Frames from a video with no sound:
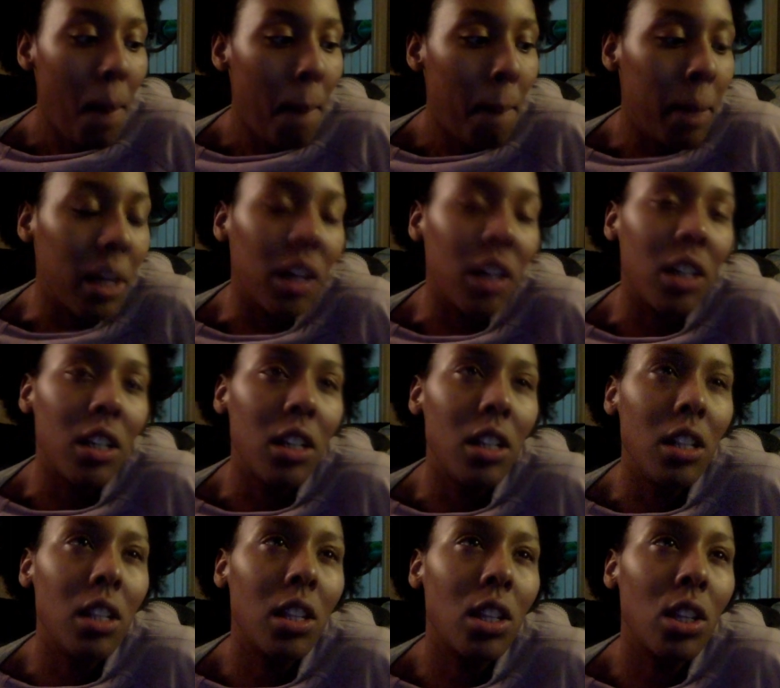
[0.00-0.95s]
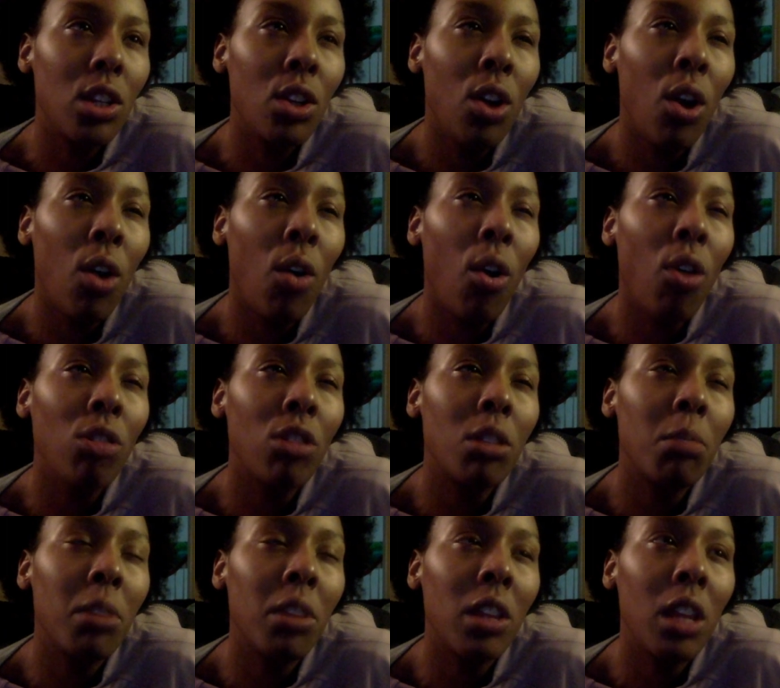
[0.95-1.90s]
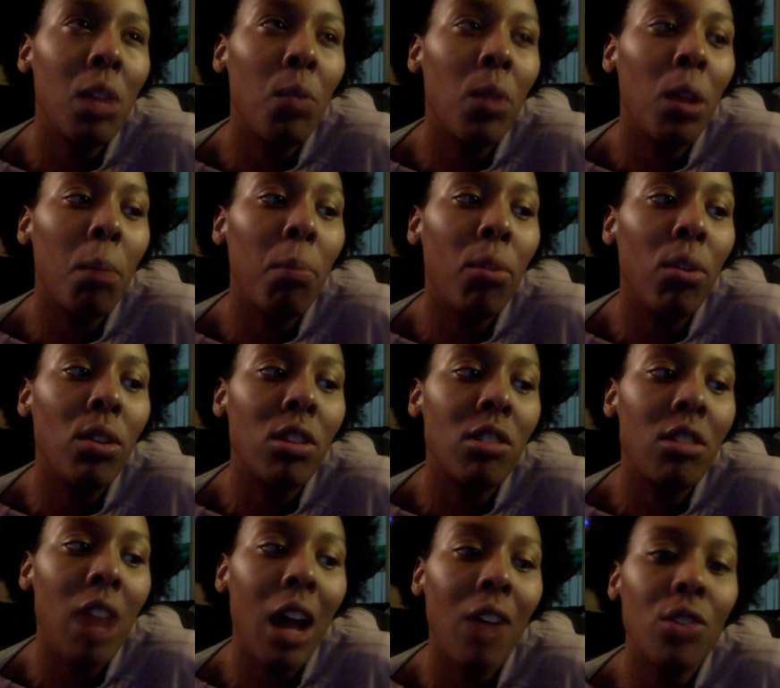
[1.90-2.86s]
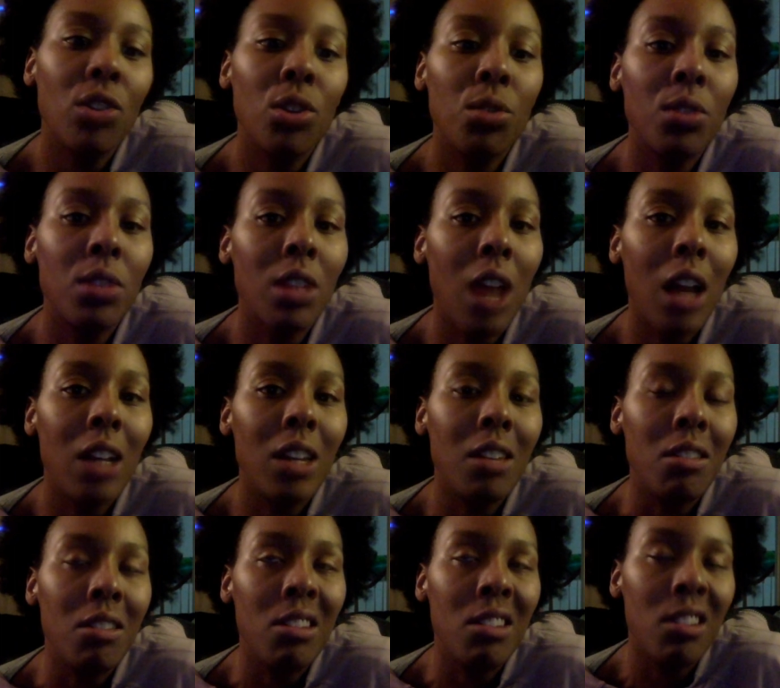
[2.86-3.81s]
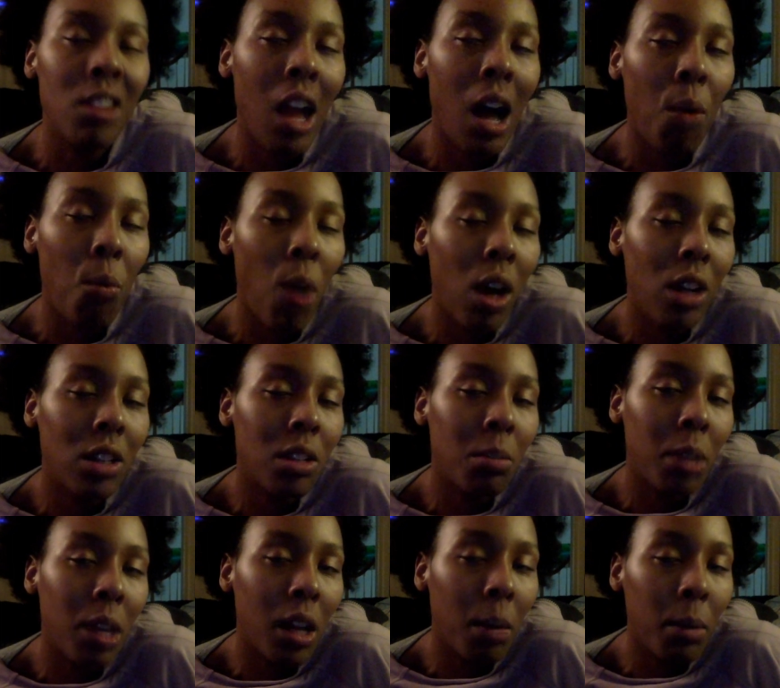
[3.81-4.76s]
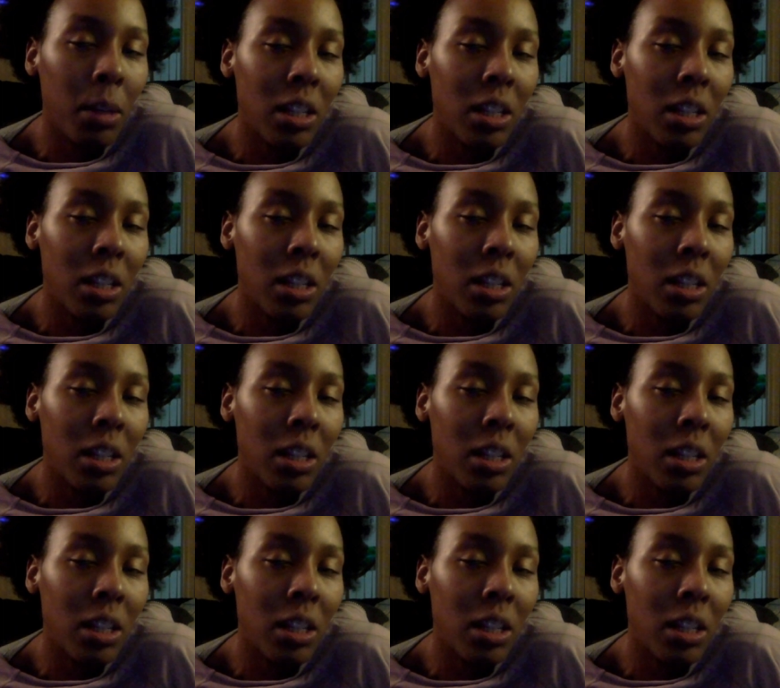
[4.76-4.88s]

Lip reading: because, ultimately what it boils down to is I did not want to become a